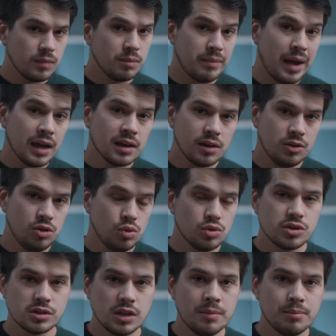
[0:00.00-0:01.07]
Mac
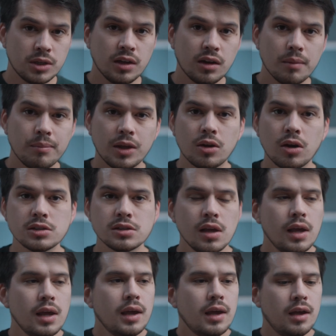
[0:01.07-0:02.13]
users in particular, because
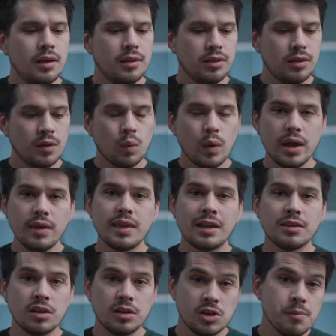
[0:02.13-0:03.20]
the way
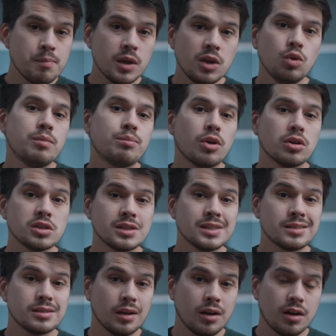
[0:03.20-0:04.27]
that the GPU
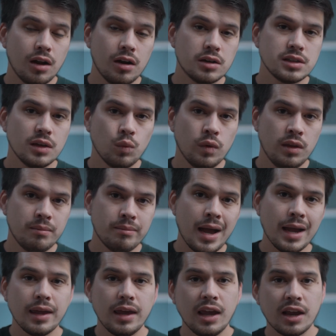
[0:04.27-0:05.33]
processes the colors within
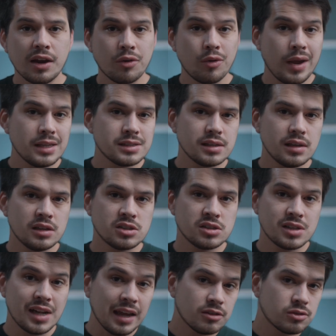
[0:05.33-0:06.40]
Mac, it creates a
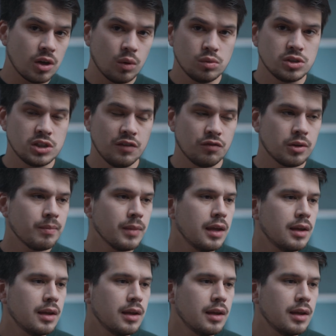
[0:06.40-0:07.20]
slight tone shift.